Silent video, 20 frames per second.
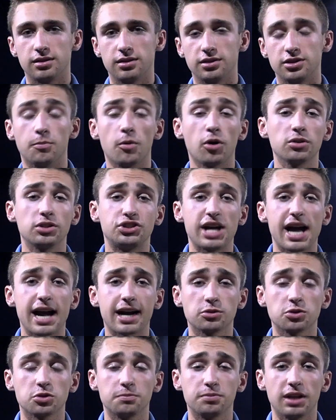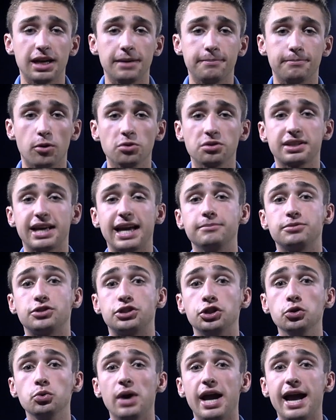Tomorrow, the Jackals will play both games
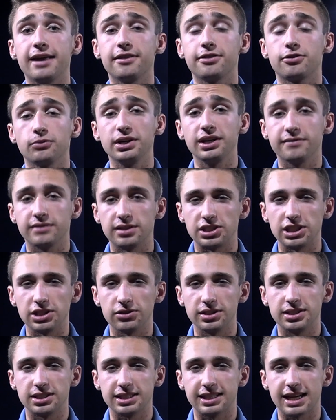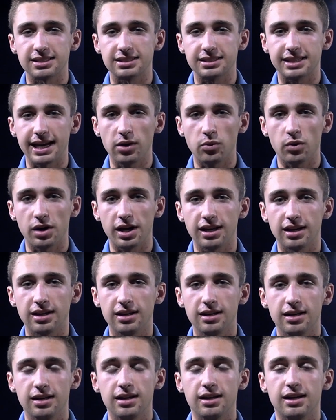2 and 3 of the series against Gateway
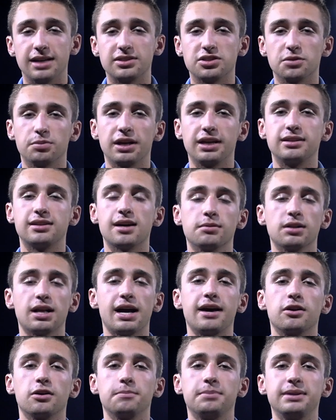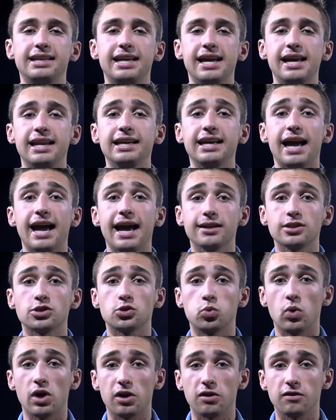as they'll play a doubleheader beginning at
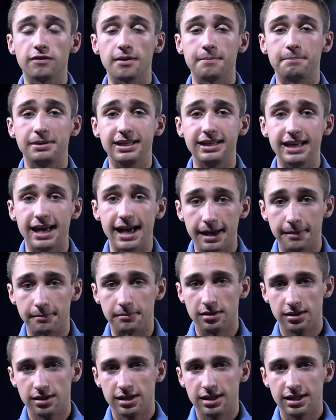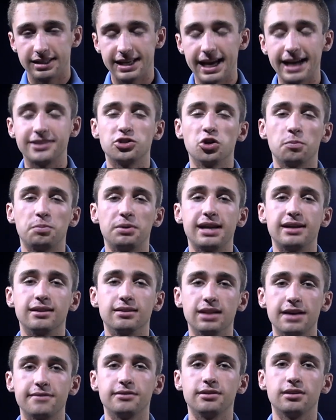12 p.m. Gates open at
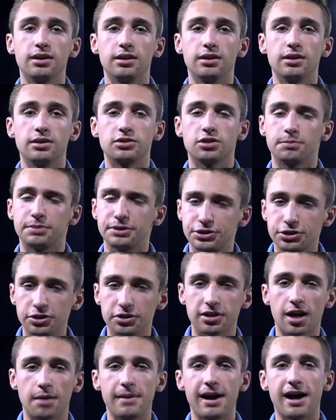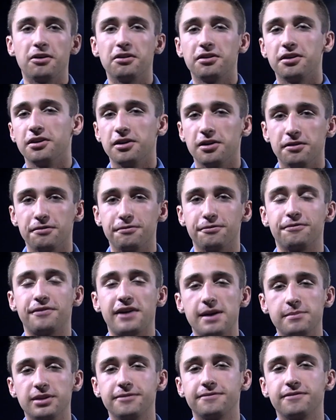11, so be sure to come out for
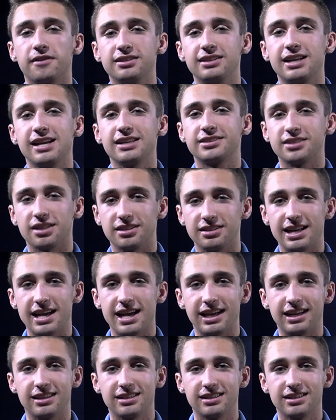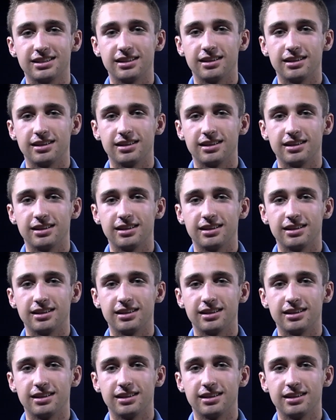Family Fun Day Sunday.